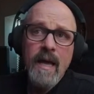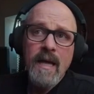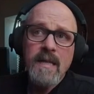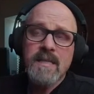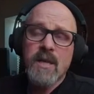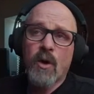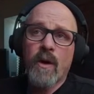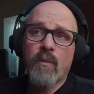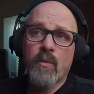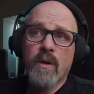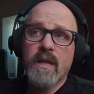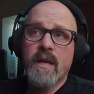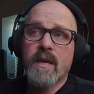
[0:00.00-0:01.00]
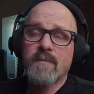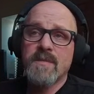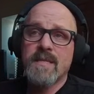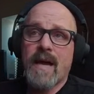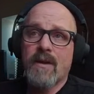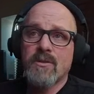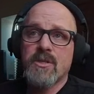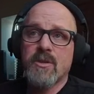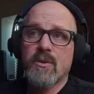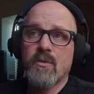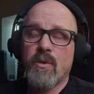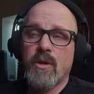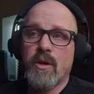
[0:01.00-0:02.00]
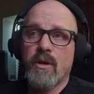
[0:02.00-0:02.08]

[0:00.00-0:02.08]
So it really comes down to